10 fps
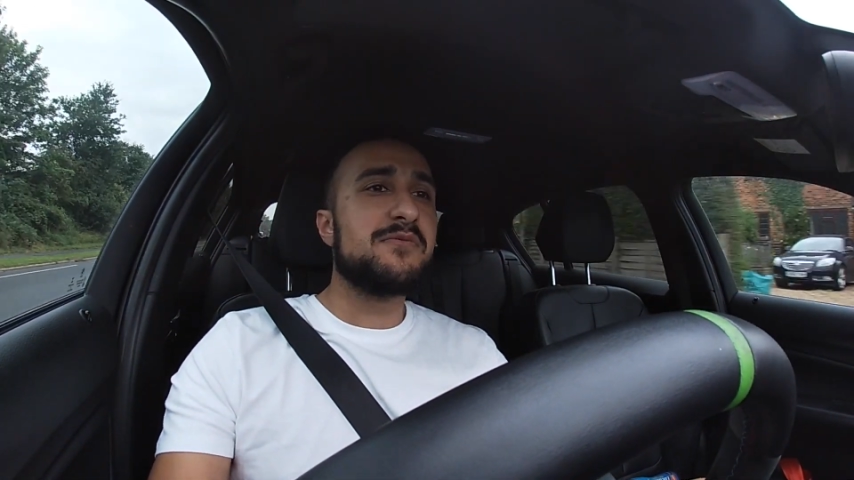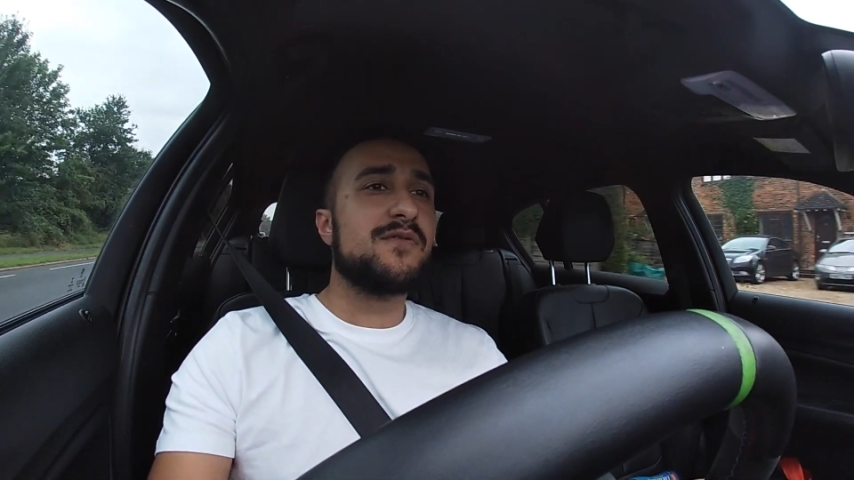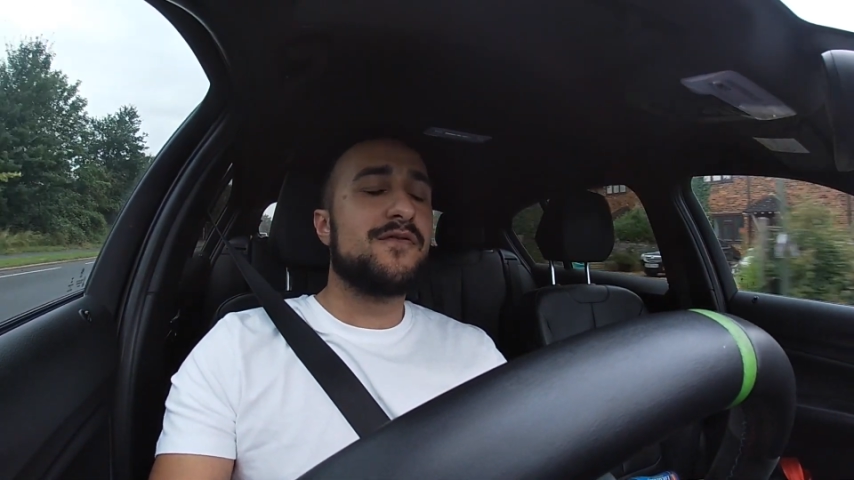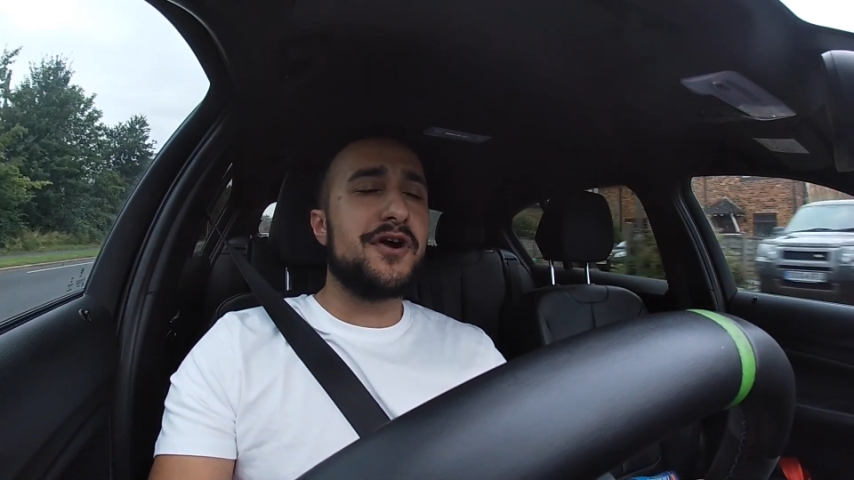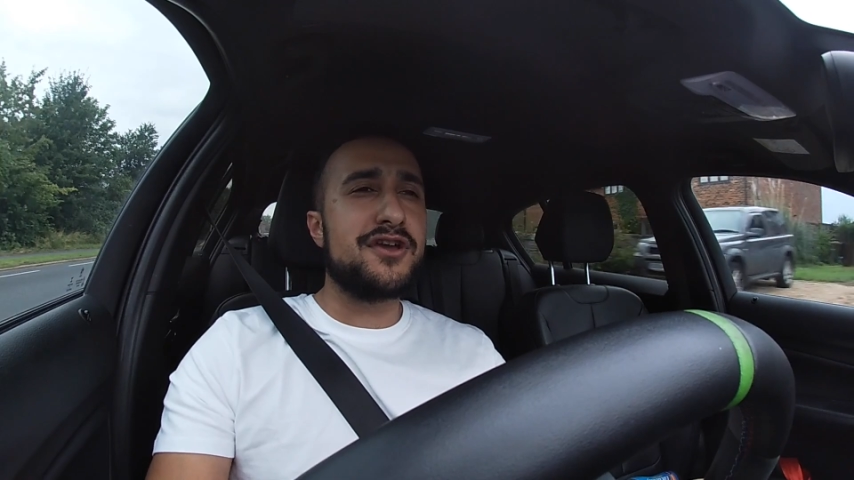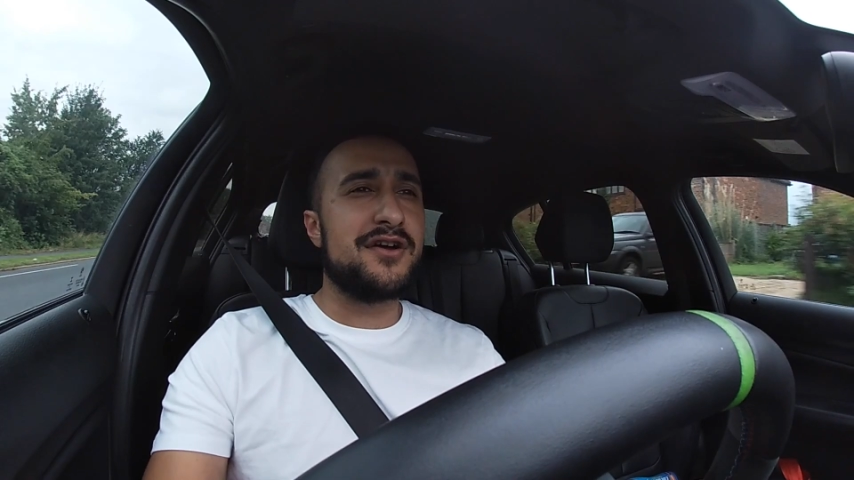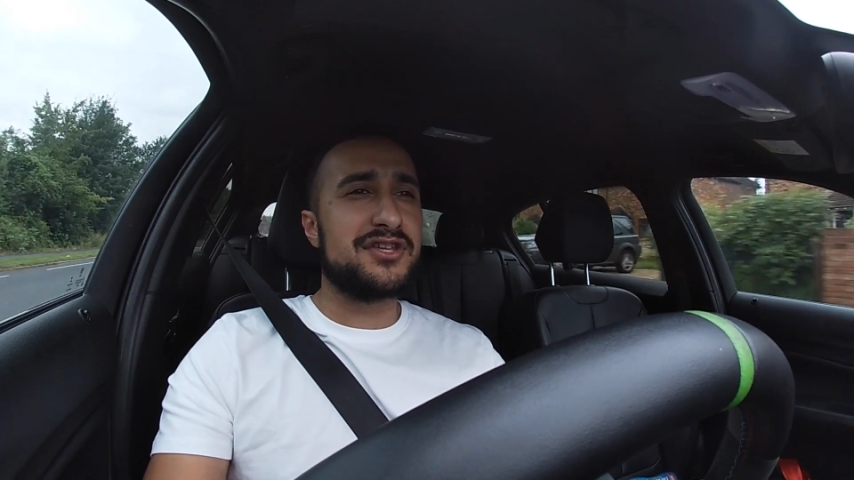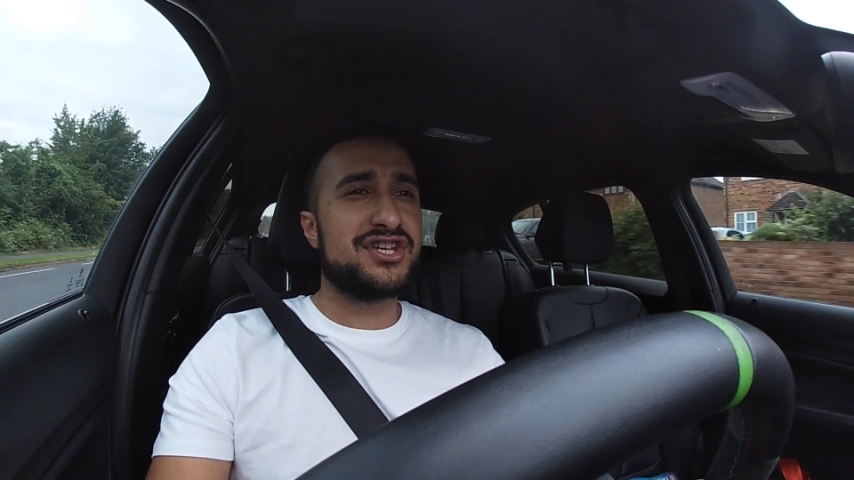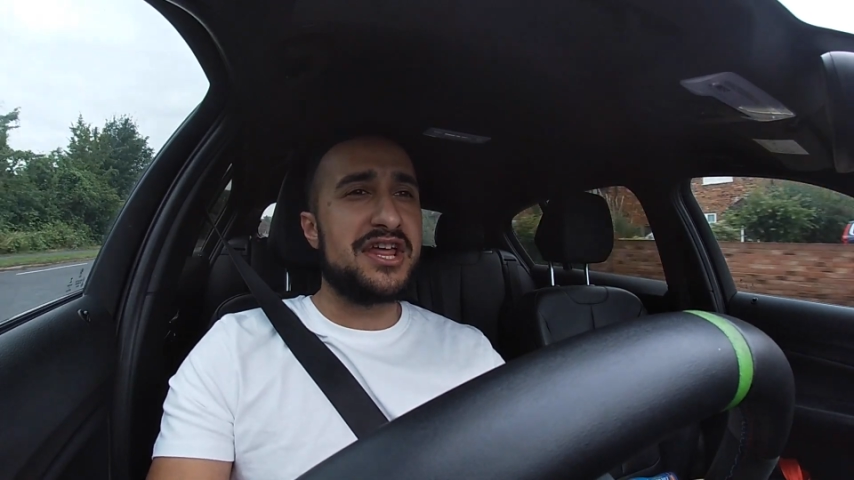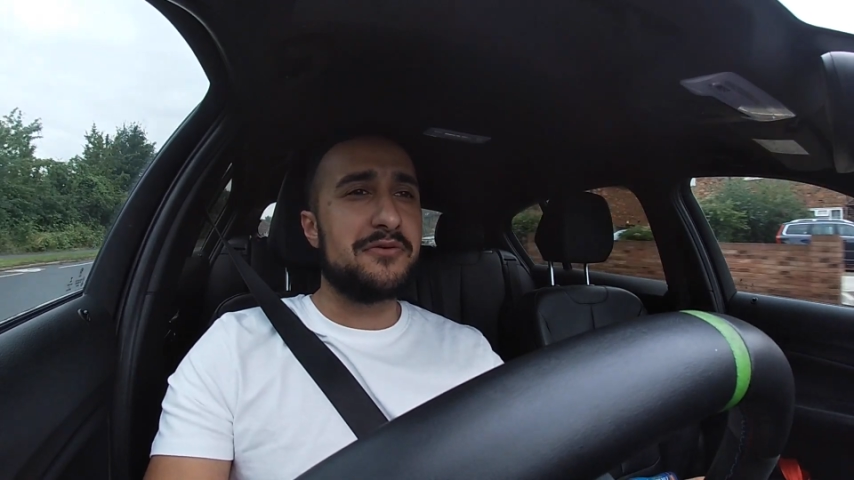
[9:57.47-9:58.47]
an M140i on
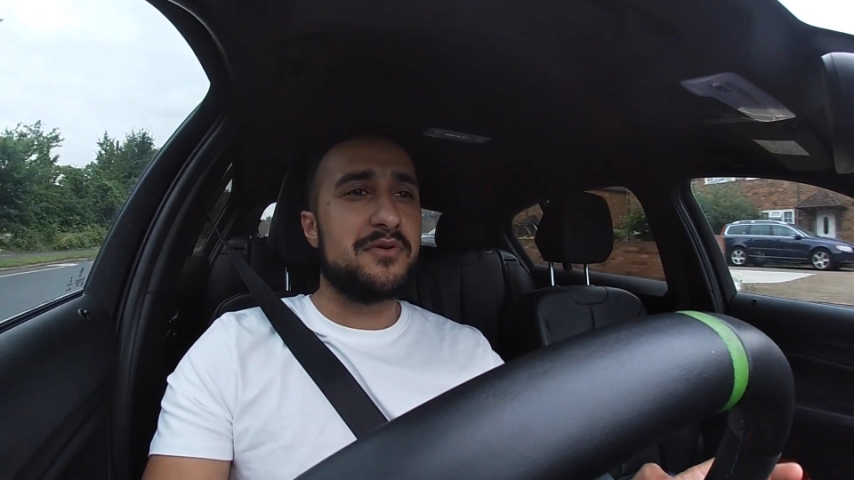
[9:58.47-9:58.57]
the channel,